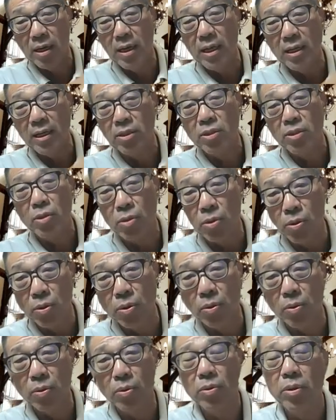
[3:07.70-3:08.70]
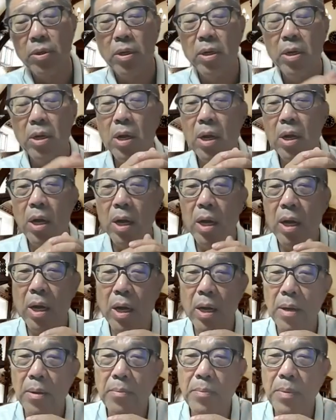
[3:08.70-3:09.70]
learn to do.
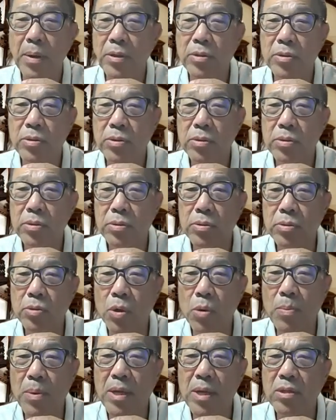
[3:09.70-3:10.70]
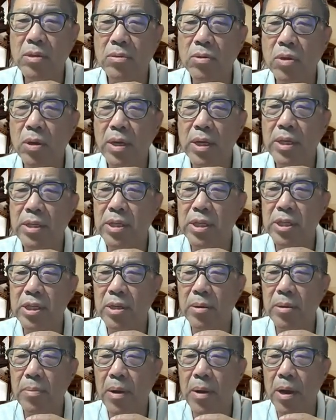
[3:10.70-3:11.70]
But domains of knowledge is
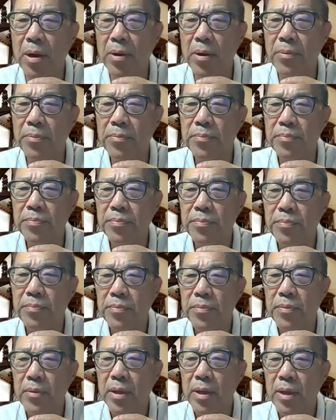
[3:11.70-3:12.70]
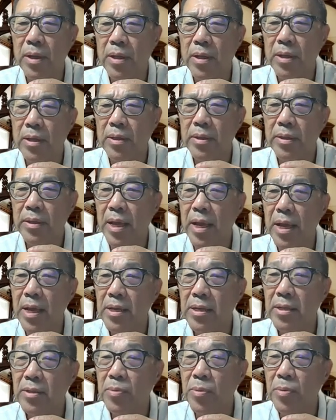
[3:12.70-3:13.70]
about
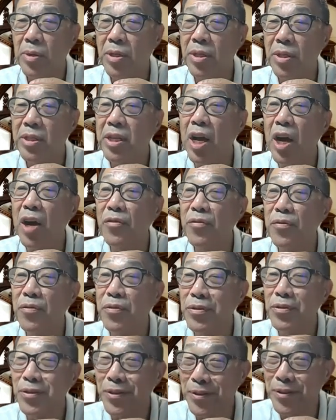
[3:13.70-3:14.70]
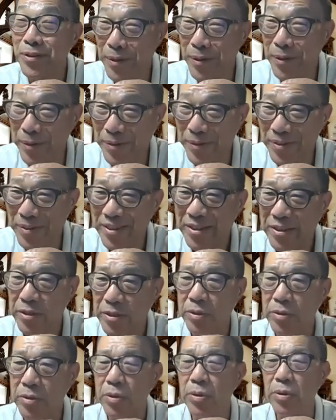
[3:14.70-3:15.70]
things which is helpful to know,
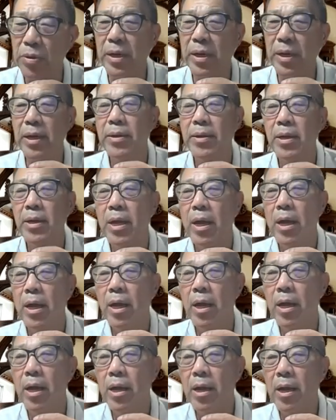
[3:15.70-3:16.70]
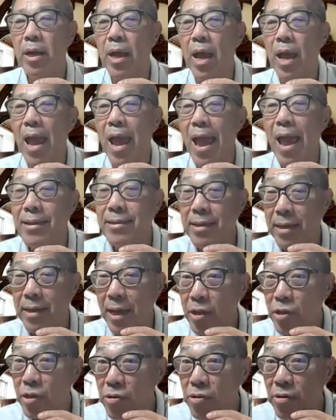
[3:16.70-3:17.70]
yeah? As an
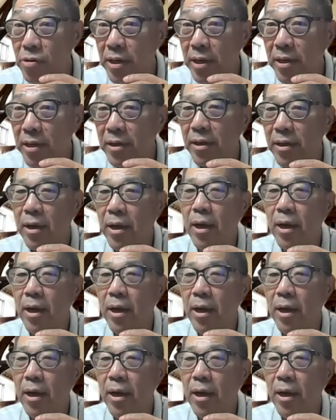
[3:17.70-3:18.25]
actuary,